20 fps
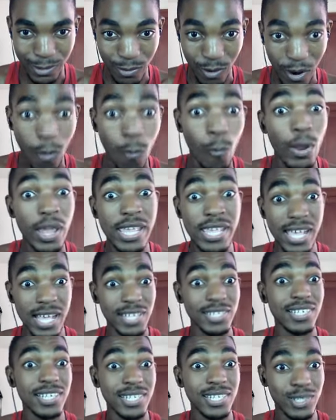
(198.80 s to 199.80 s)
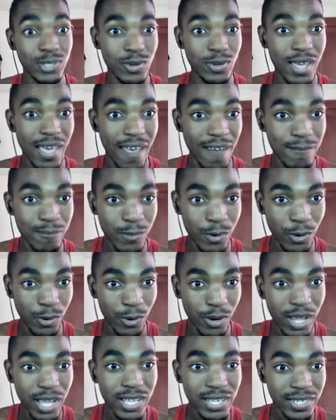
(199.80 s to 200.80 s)
to craft? Wait, yes, I still have
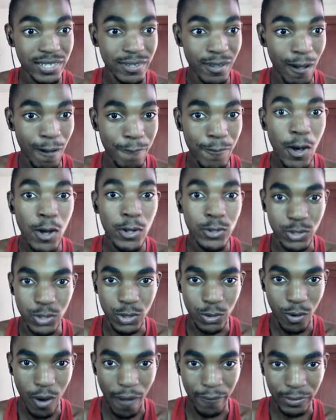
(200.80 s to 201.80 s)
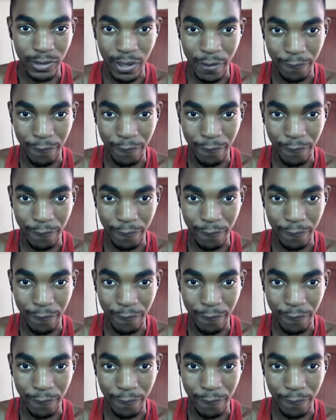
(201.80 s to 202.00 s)
more stuff to craft.